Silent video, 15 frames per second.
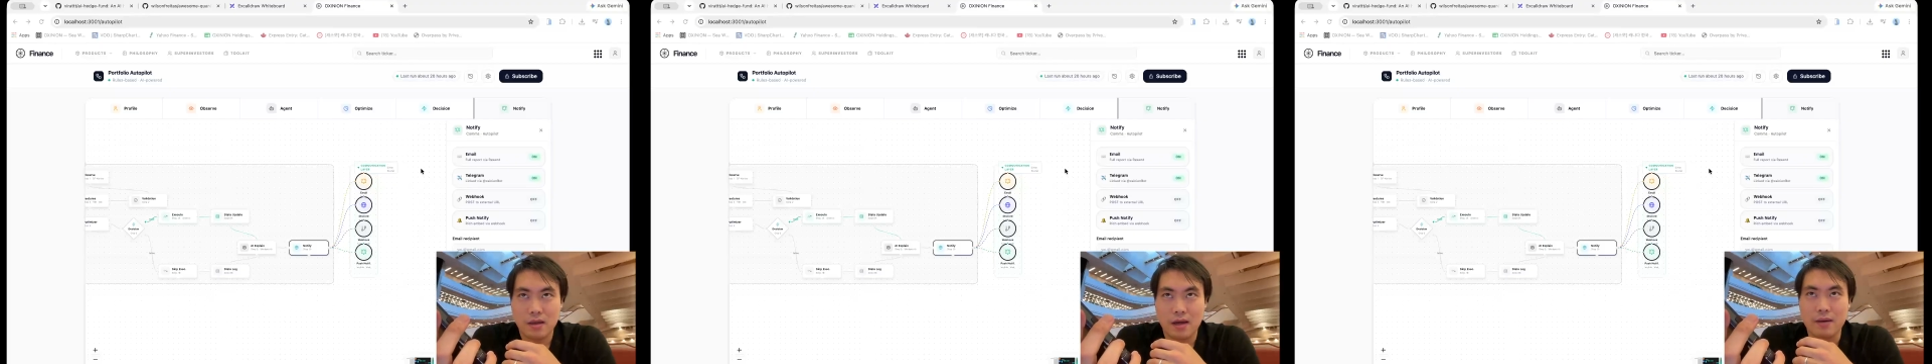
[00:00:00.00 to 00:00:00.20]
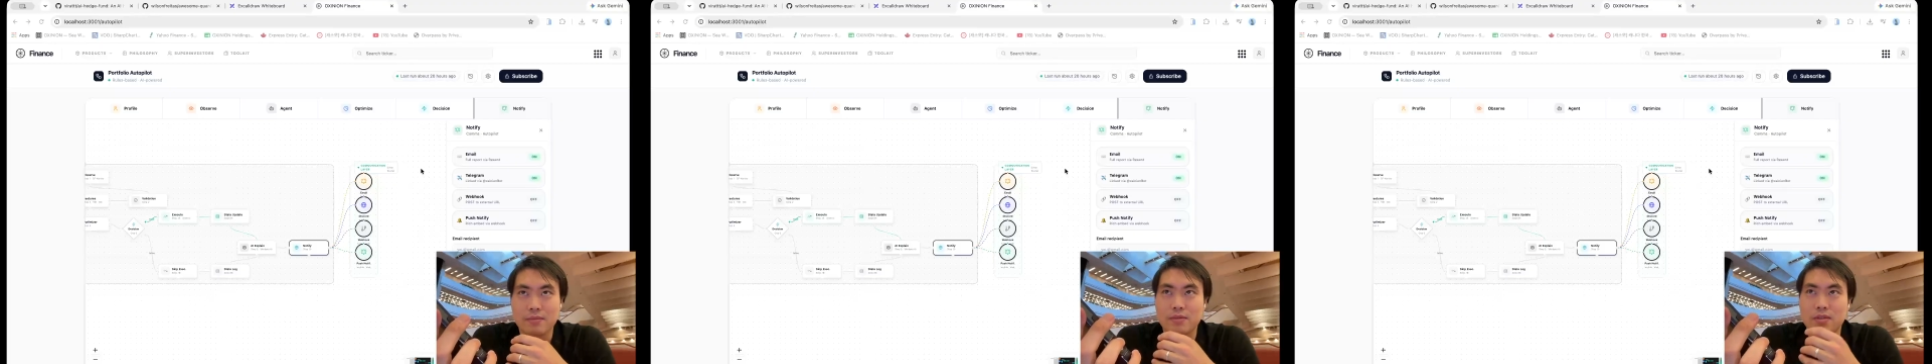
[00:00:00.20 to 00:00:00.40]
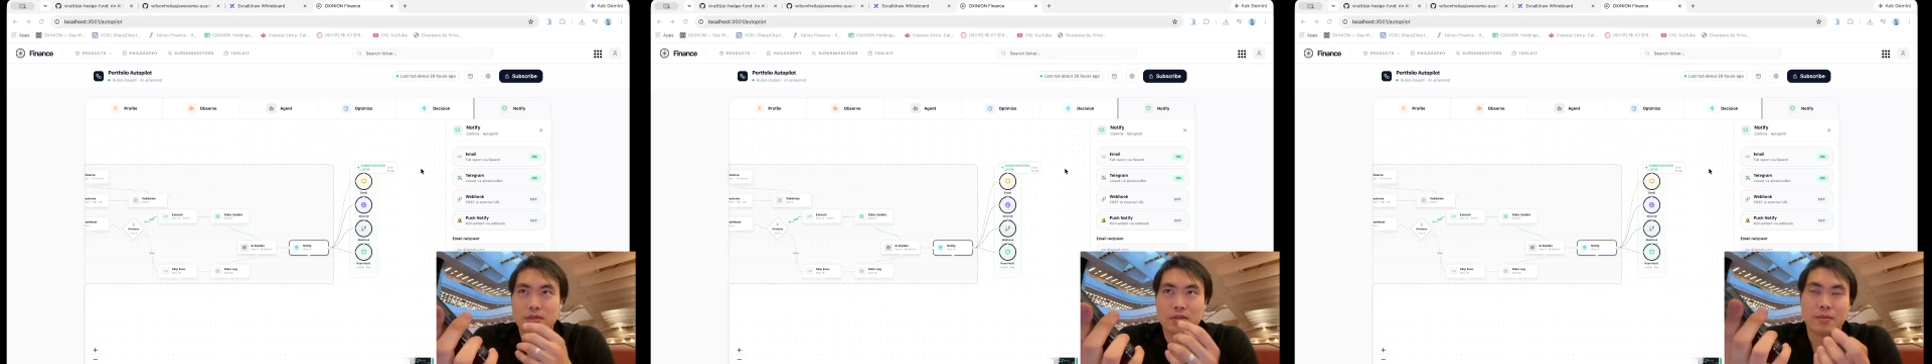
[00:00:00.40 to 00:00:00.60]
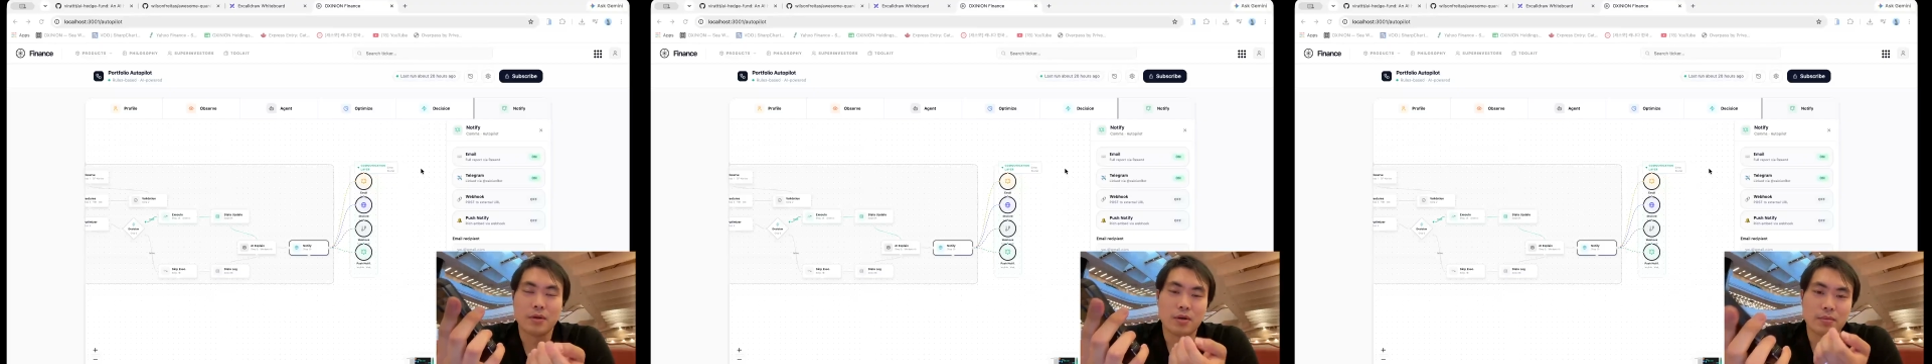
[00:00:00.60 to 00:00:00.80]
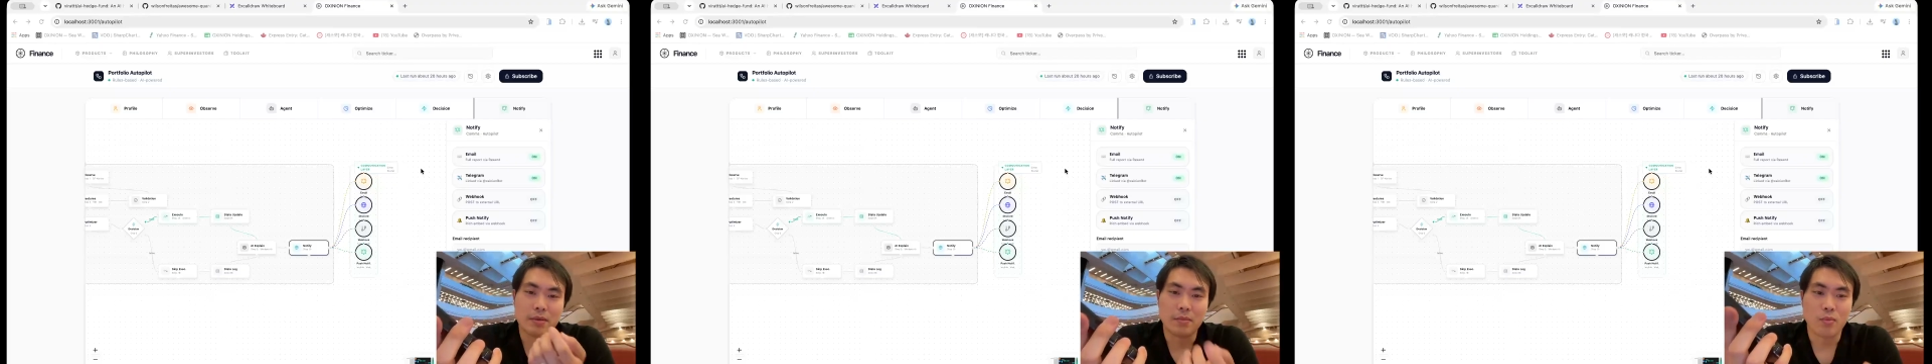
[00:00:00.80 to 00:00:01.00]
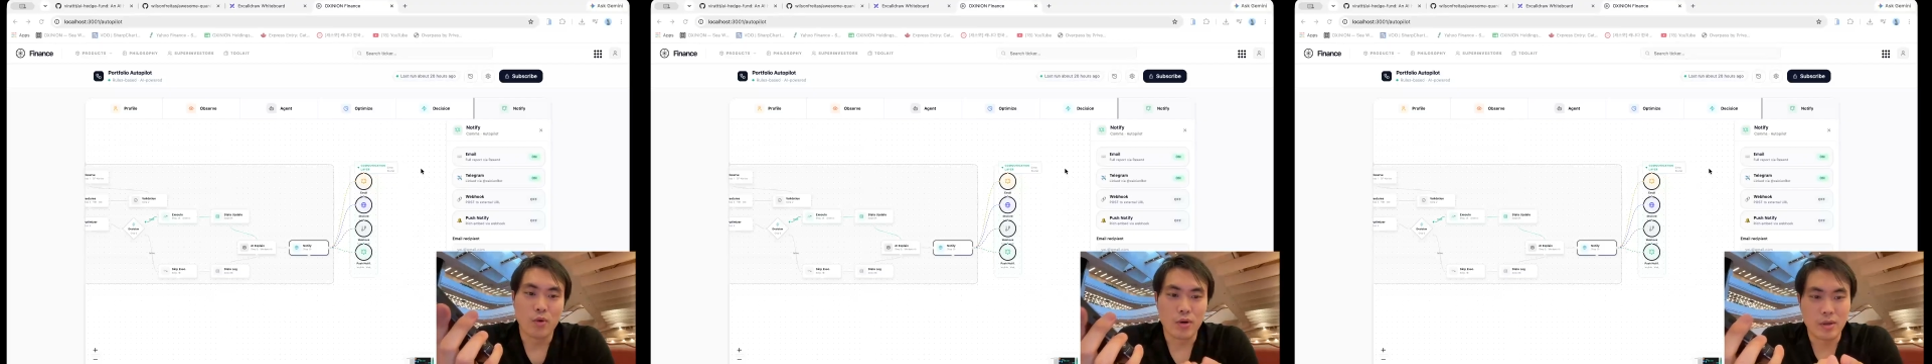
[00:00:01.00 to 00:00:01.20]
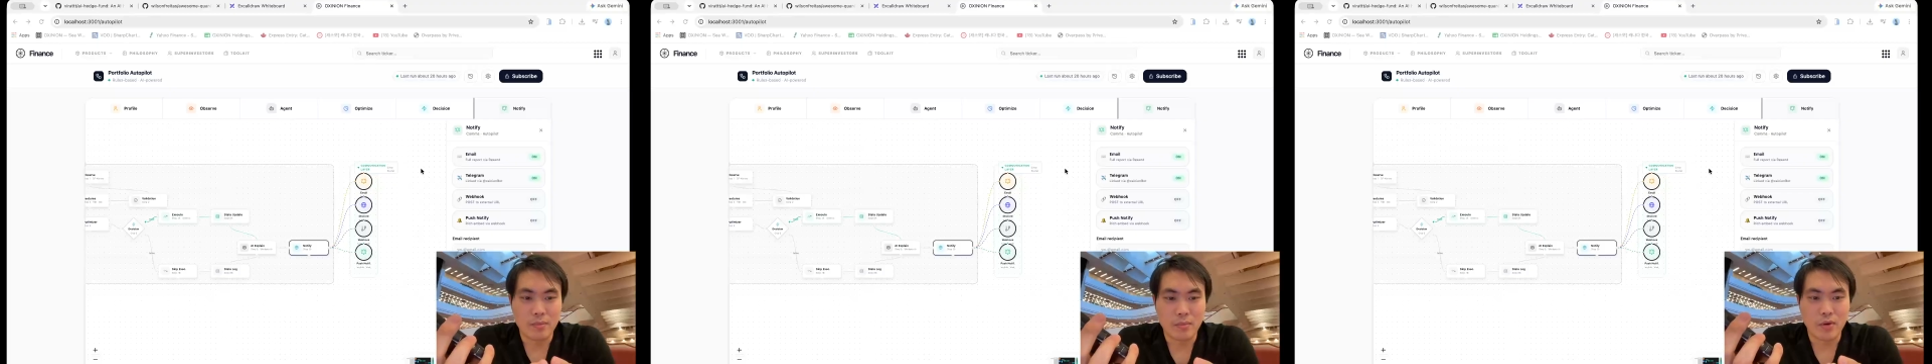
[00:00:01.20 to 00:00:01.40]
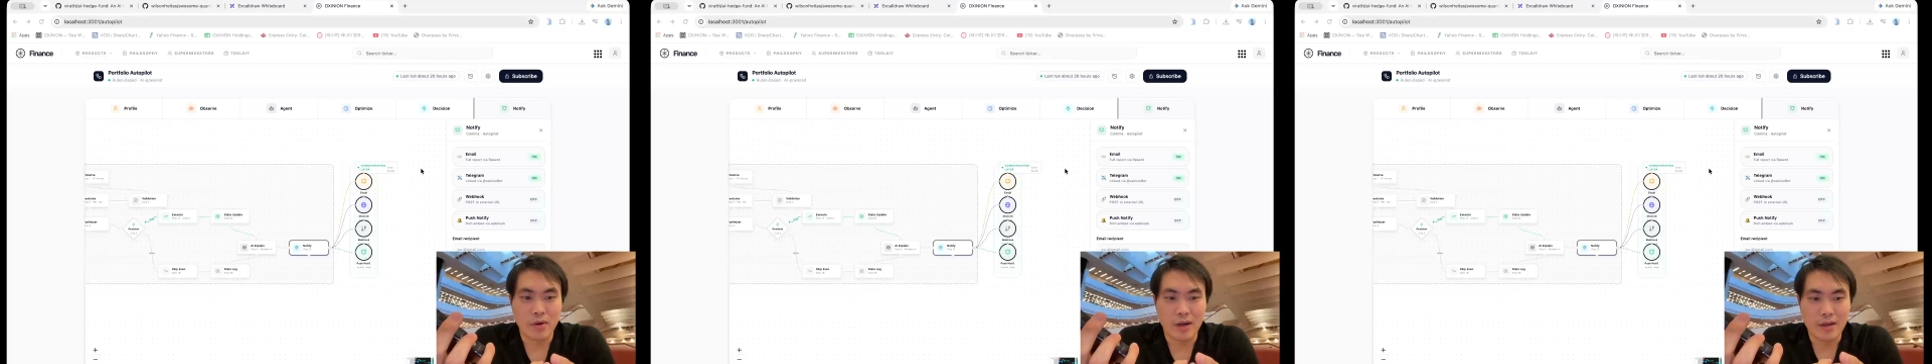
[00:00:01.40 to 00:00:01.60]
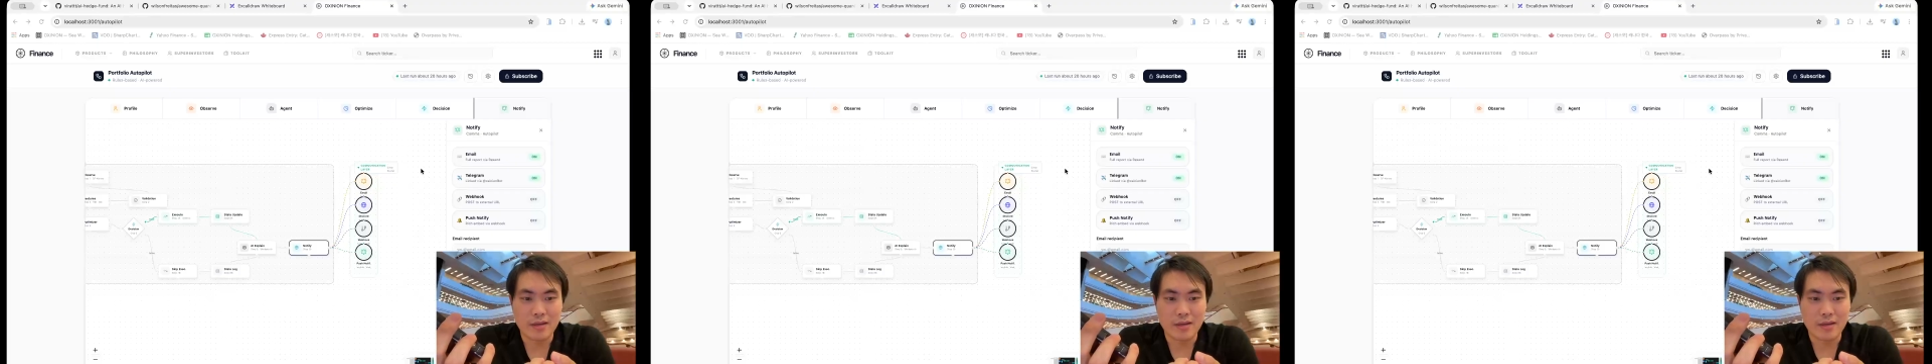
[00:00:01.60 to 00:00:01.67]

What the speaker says: after developing more and more,